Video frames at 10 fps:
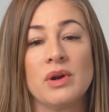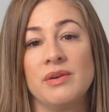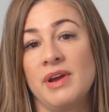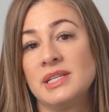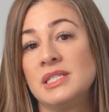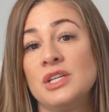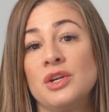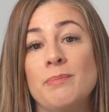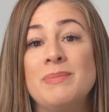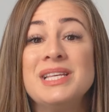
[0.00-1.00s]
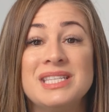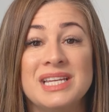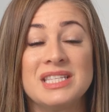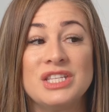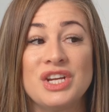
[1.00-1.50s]
or invest in your
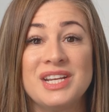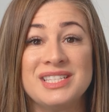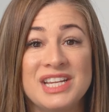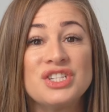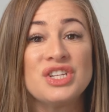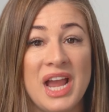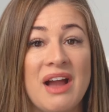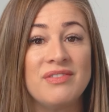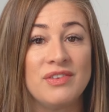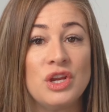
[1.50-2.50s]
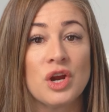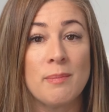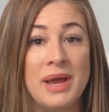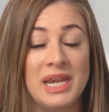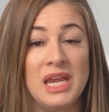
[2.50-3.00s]
business. So you can essentially have your
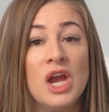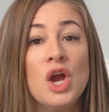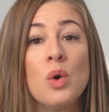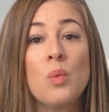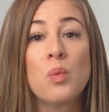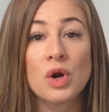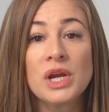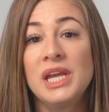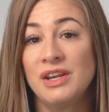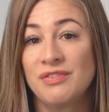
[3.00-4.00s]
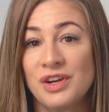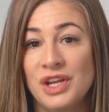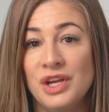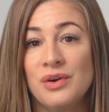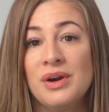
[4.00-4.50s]
money working for
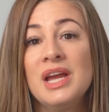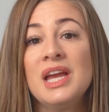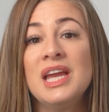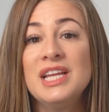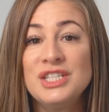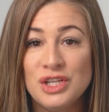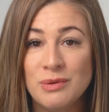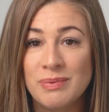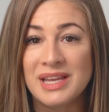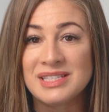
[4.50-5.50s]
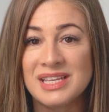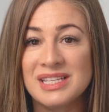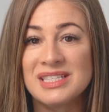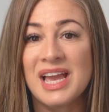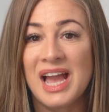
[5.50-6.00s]
you in two
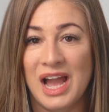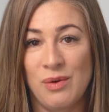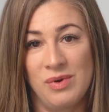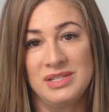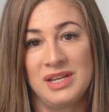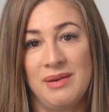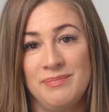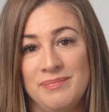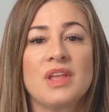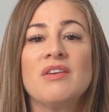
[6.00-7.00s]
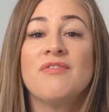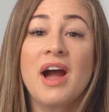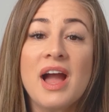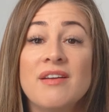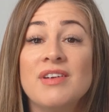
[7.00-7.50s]
places at one time.
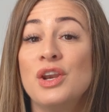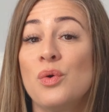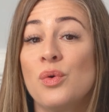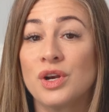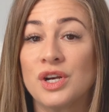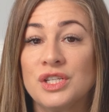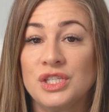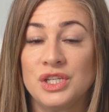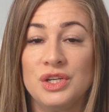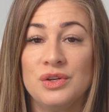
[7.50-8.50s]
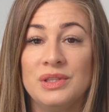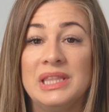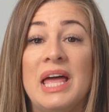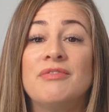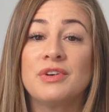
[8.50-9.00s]
Five, in order to
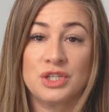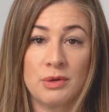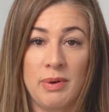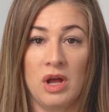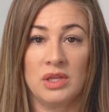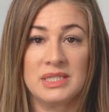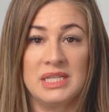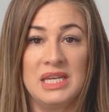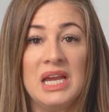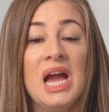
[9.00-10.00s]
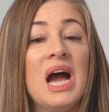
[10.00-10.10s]
leverage your policy,